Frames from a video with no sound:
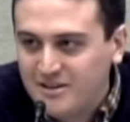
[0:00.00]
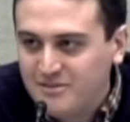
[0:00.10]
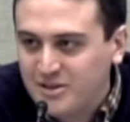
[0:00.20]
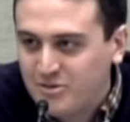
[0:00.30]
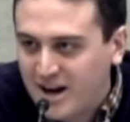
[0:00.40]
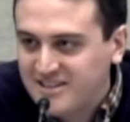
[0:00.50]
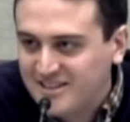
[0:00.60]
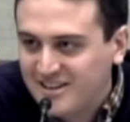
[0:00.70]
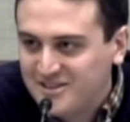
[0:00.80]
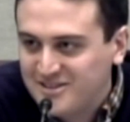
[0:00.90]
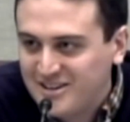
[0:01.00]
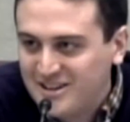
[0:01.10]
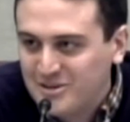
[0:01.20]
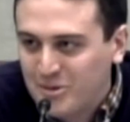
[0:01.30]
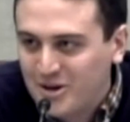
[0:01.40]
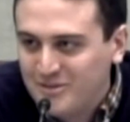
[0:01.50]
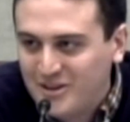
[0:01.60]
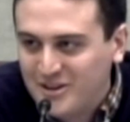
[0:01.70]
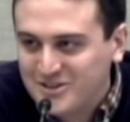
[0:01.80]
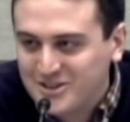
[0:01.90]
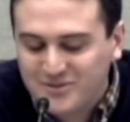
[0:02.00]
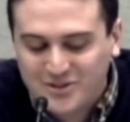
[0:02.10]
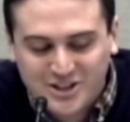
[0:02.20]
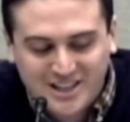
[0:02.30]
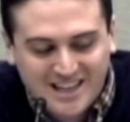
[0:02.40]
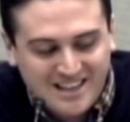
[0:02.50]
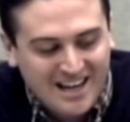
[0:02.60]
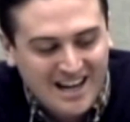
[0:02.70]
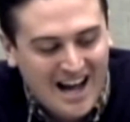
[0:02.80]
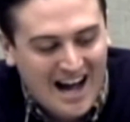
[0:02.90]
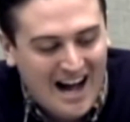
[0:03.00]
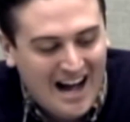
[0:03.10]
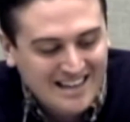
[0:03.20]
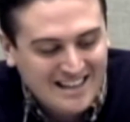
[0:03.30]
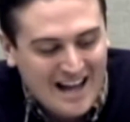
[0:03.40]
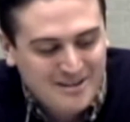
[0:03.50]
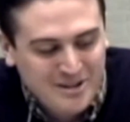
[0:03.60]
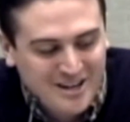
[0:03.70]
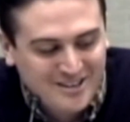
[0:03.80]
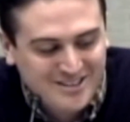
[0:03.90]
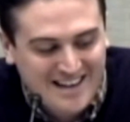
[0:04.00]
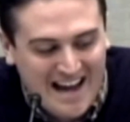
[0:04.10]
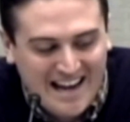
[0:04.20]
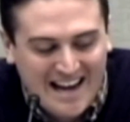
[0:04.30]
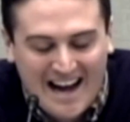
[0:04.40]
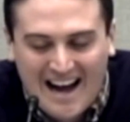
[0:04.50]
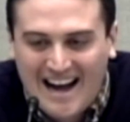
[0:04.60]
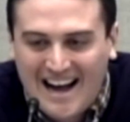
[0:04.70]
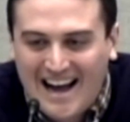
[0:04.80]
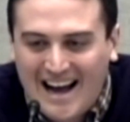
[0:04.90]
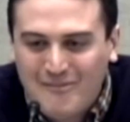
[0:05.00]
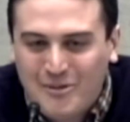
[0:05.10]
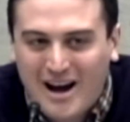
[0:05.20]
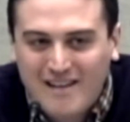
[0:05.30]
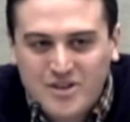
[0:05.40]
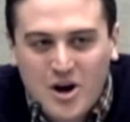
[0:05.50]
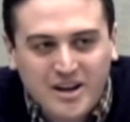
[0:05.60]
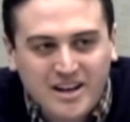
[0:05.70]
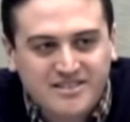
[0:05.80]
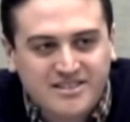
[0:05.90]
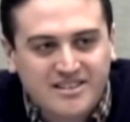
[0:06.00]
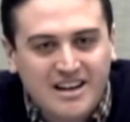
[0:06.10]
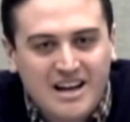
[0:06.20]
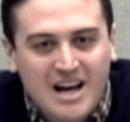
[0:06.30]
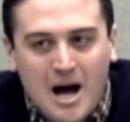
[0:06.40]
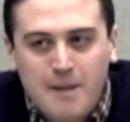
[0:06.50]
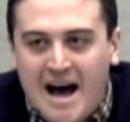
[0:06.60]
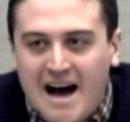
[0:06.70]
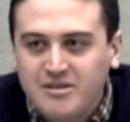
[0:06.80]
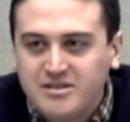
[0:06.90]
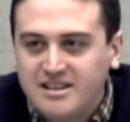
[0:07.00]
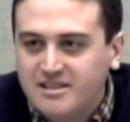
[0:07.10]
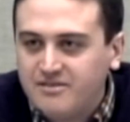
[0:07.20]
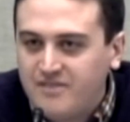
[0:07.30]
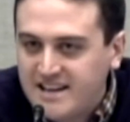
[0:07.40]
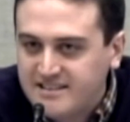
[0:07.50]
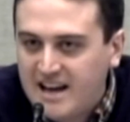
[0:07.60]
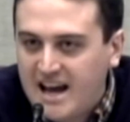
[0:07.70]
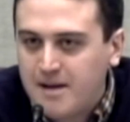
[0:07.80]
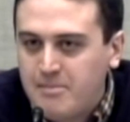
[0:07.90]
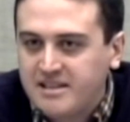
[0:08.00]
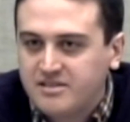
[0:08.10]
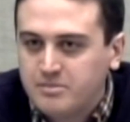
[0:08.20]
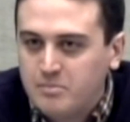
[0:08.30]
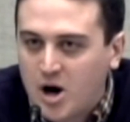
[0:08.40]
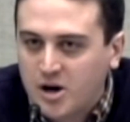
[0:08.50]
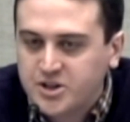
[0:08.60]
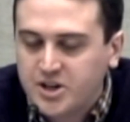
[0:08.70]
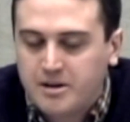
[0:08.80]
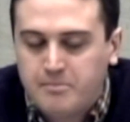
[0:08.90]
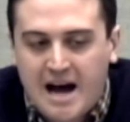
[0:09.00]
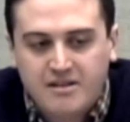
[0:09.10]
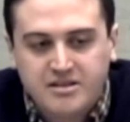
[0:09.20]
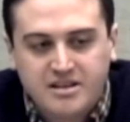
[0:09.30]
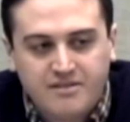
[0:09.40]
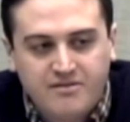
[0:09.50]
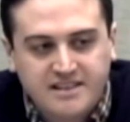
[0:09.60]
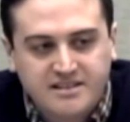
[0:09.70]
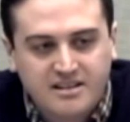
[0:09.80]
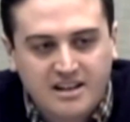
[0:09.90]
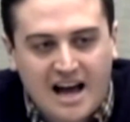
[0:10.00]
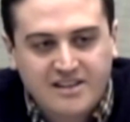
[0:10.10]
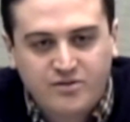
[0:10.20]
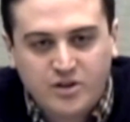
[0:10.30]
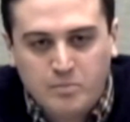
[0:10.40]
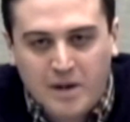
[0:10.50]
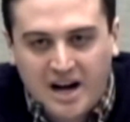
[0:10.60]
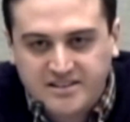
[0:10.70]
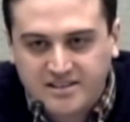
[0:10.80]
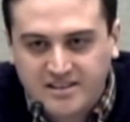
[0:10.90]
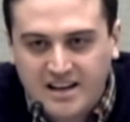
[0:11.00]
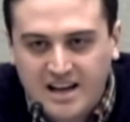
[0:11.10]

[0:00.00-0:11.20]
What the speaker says: of the greatest little city in the world, Falls Church, Virginia, and glad to be here today. What I've noticed about this event today, about this march, and about the events of the last few months